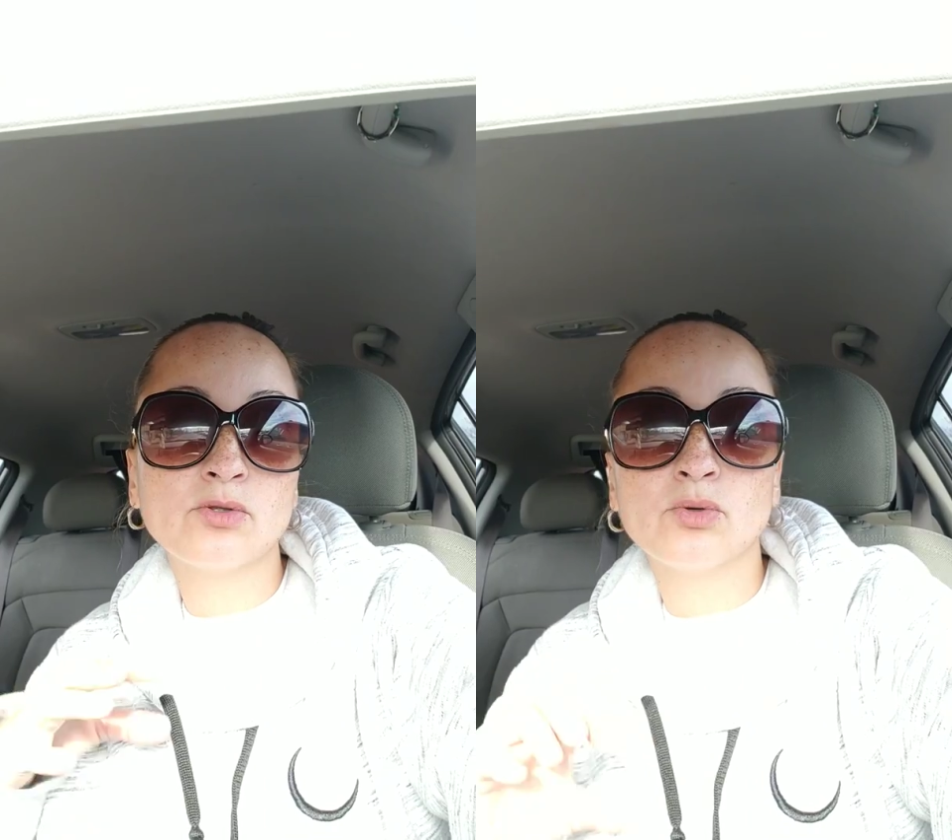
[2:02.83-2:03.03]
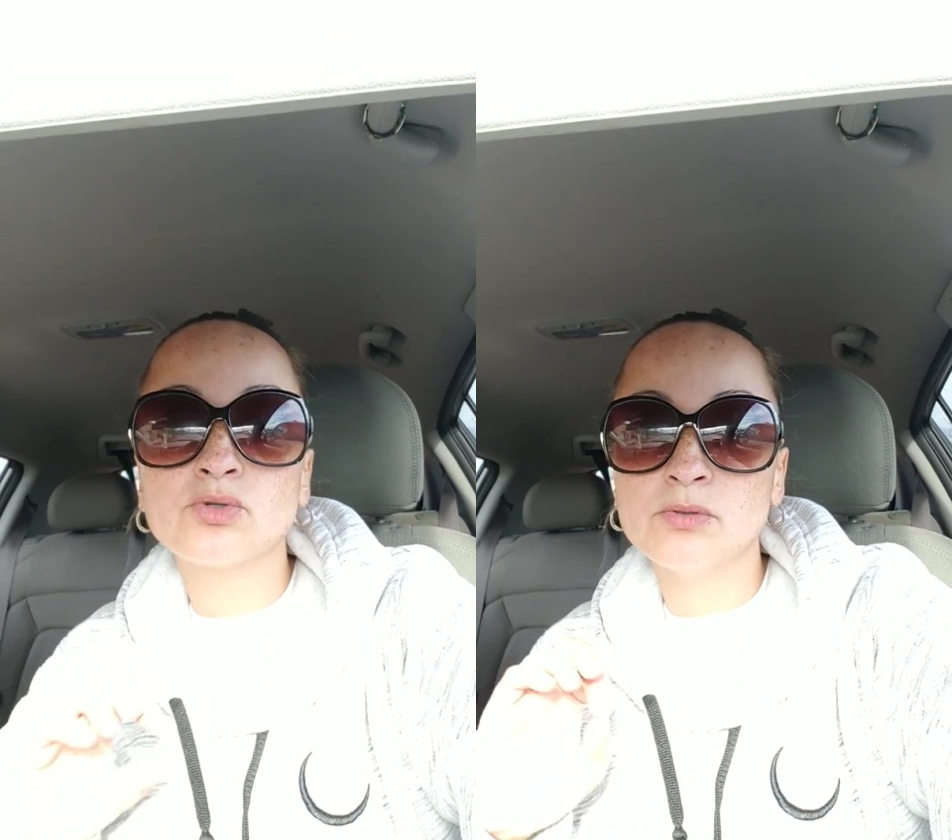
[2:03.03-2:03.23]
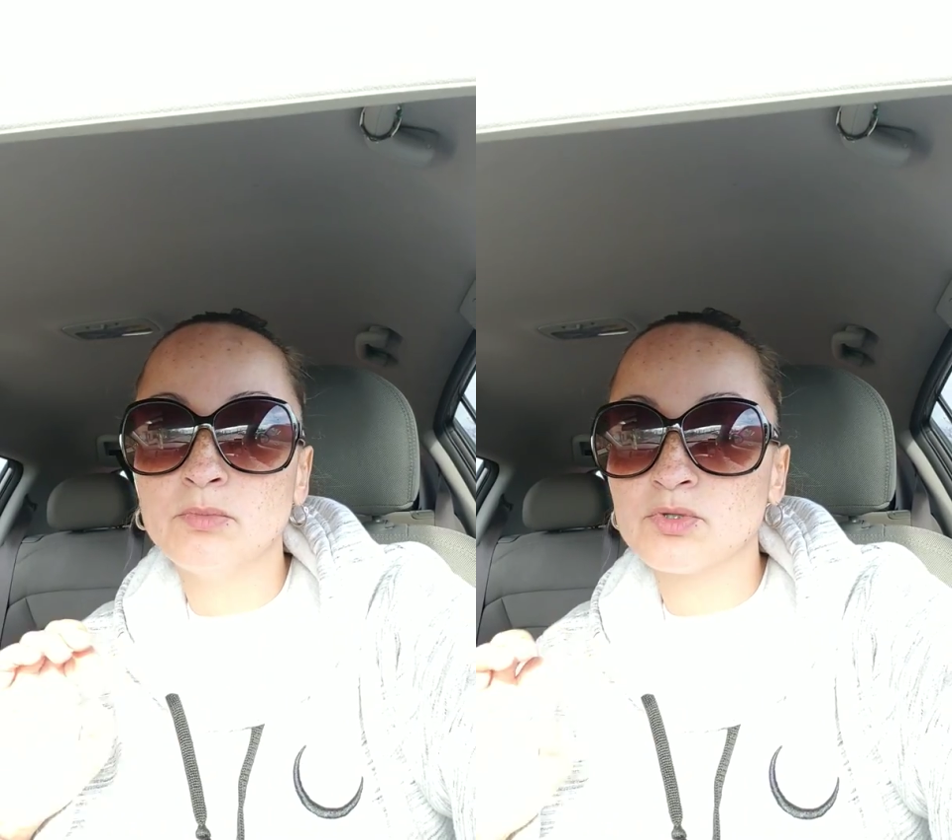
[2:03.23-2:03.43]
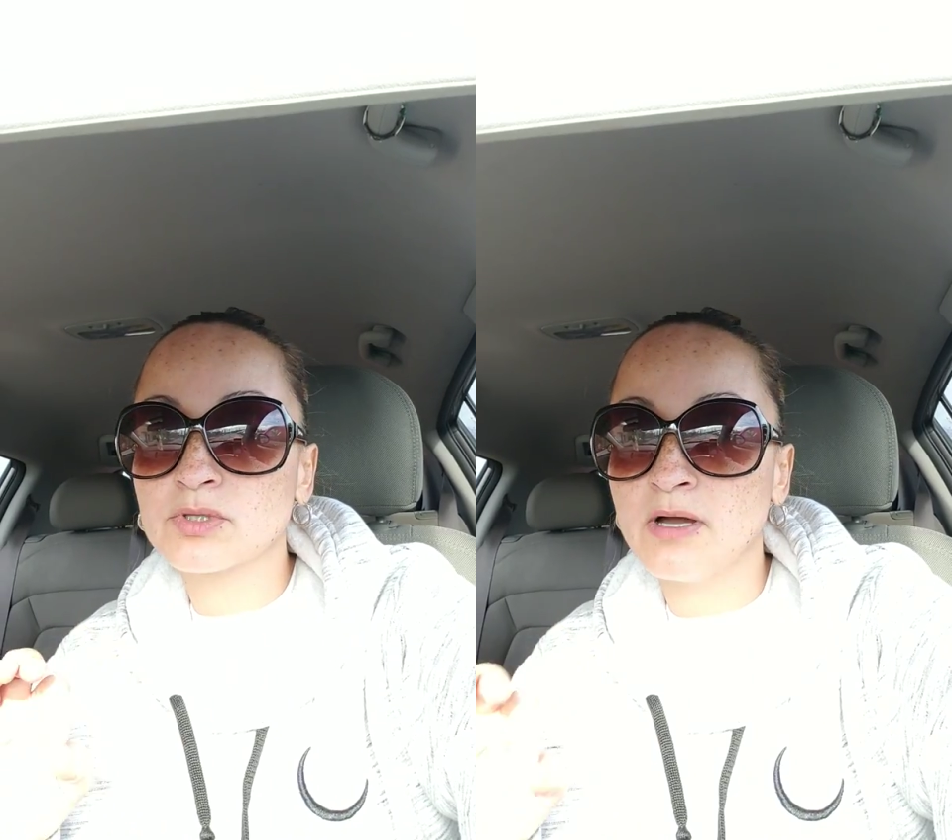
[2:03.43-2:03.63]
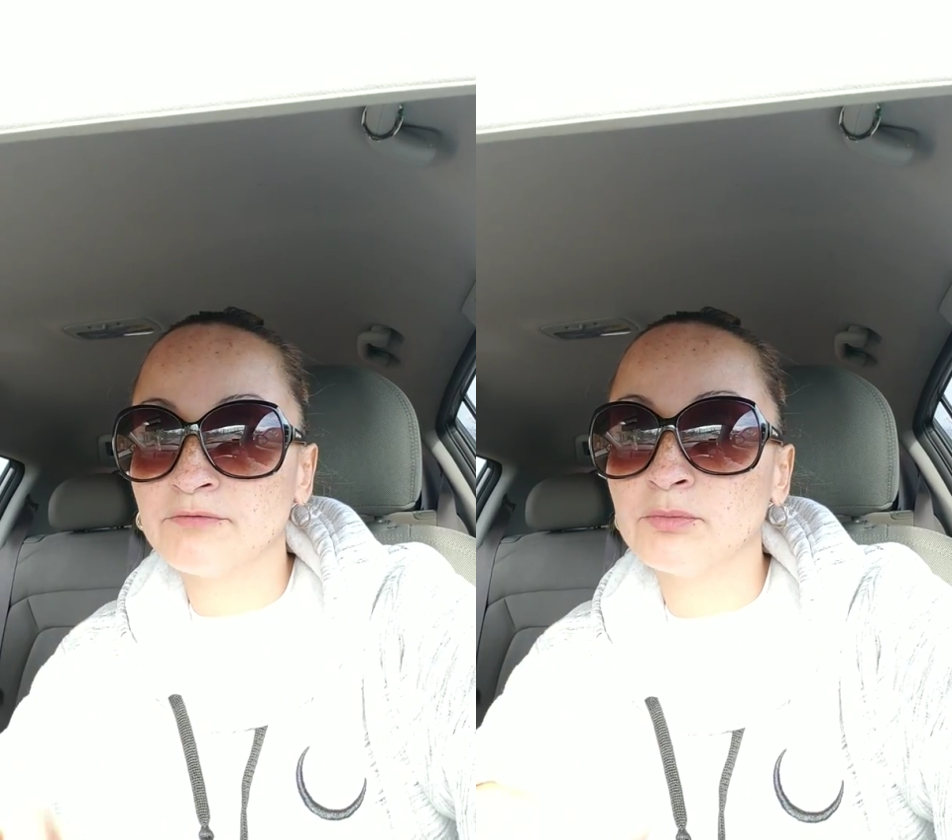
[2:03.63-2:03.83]
those are the most
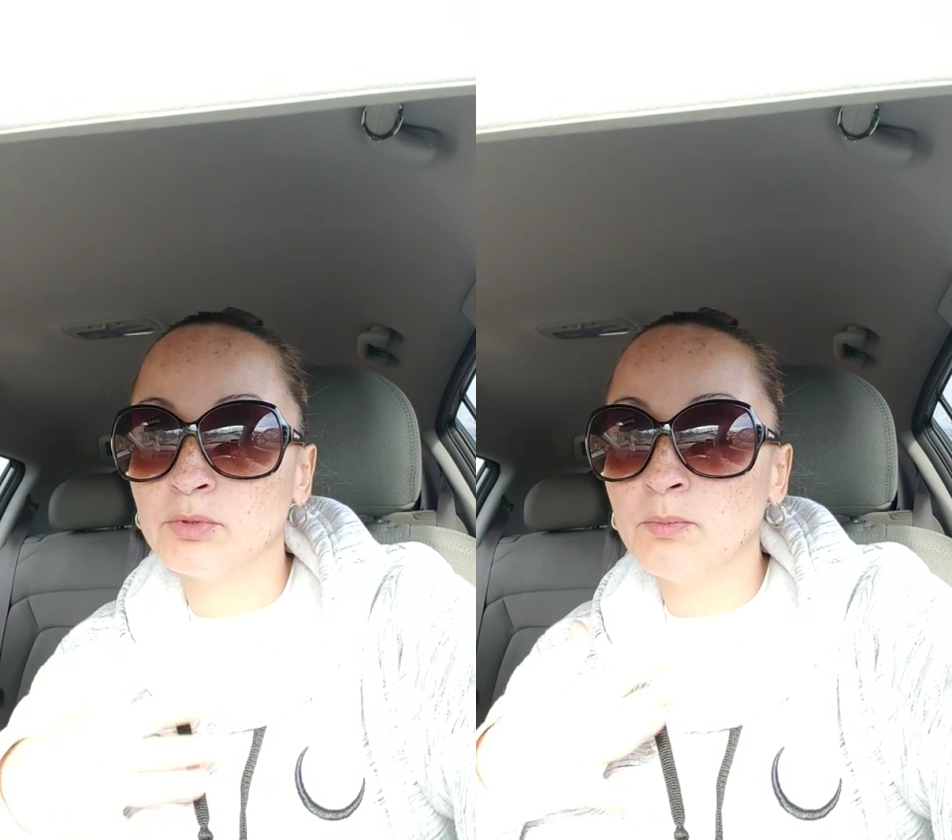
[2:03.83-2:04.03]
comfortable